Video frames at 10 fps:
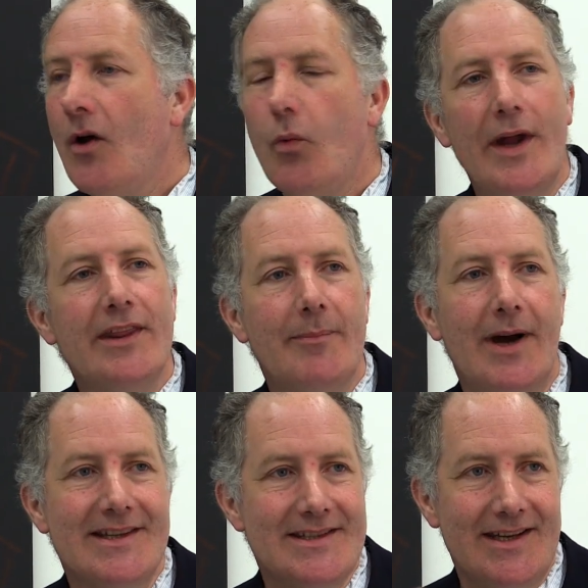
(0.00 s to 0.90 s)
When the
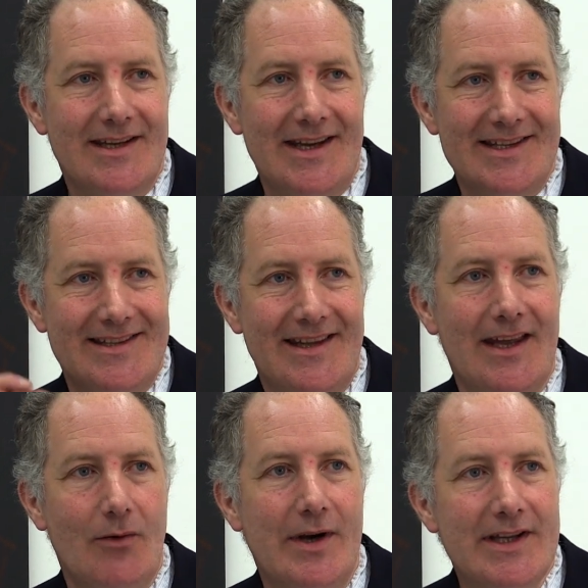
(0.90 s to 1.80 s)
painting is
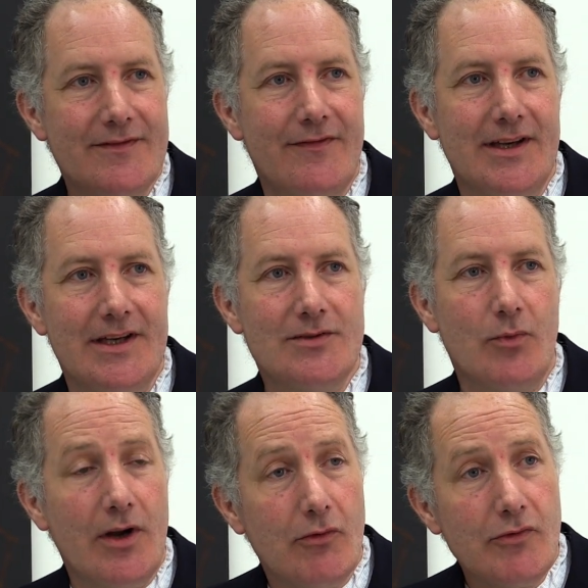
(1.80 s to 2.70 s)
there, when it's finished,
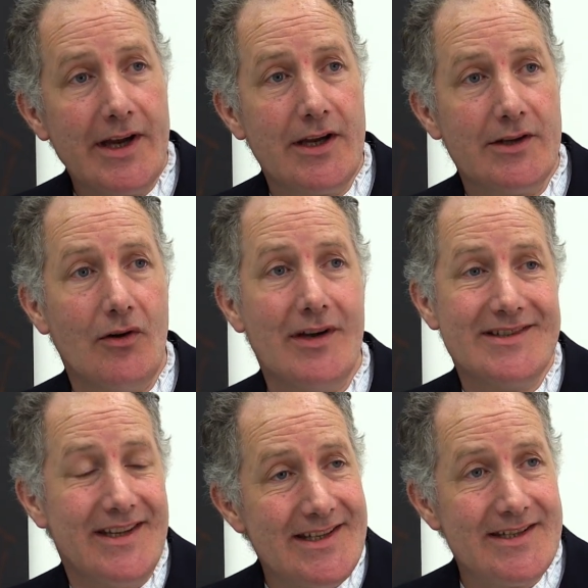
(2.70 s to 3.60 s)
when I'll
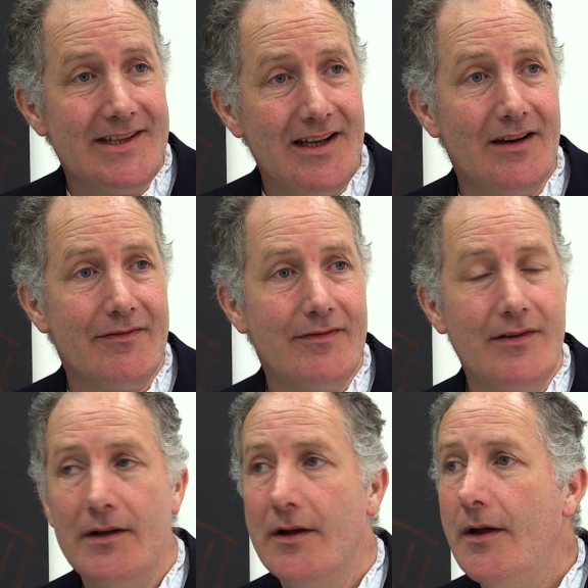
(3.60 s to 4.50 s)
recognise that it's enough.
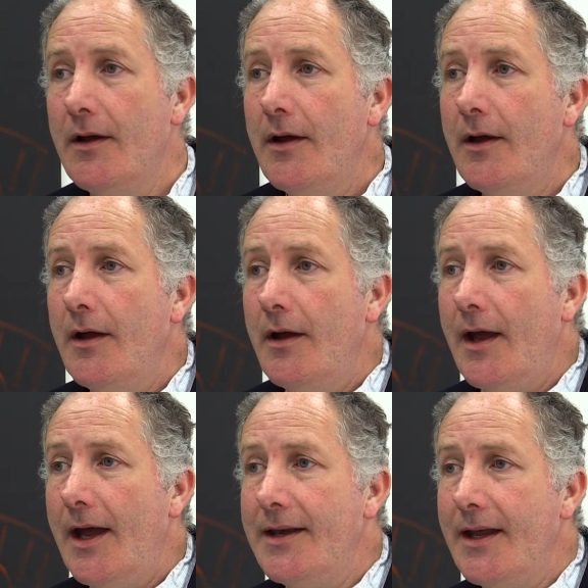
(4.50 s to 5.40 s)

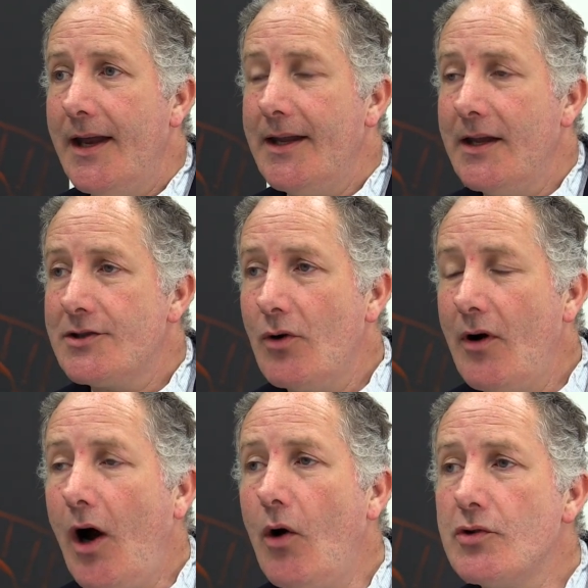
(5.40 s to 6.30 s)
And it sort
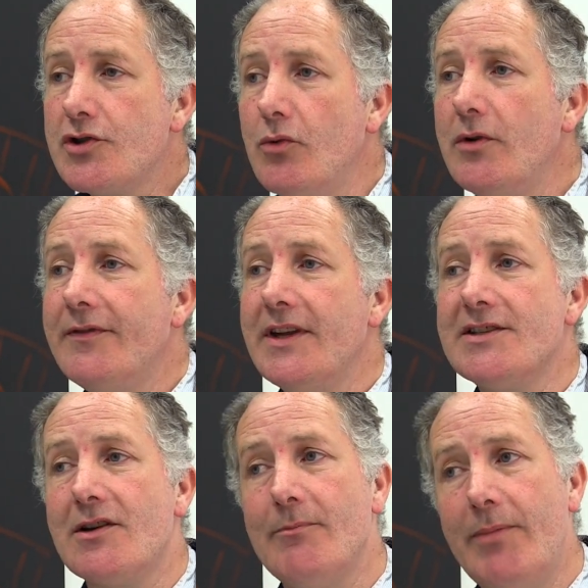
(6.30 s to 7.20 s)
of holds all of
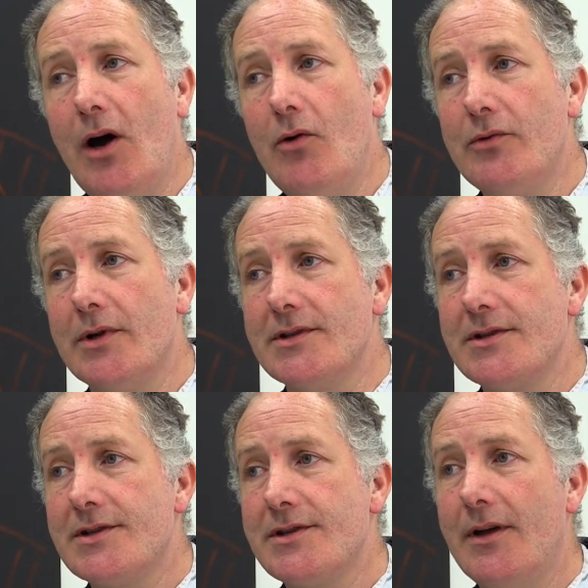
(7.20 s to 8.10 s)
these
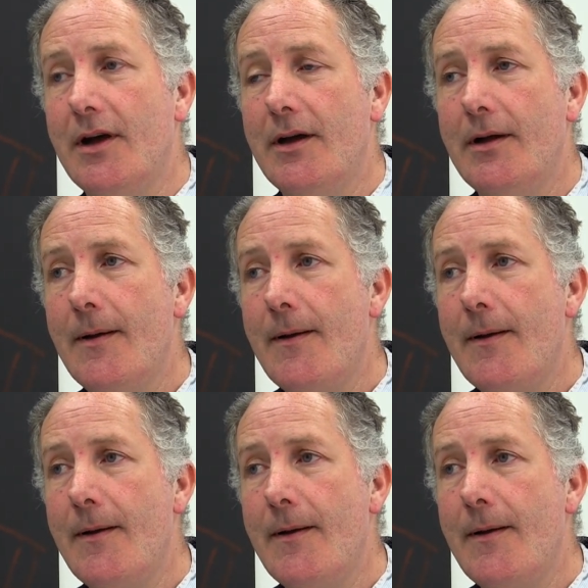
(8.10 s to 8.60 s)
components that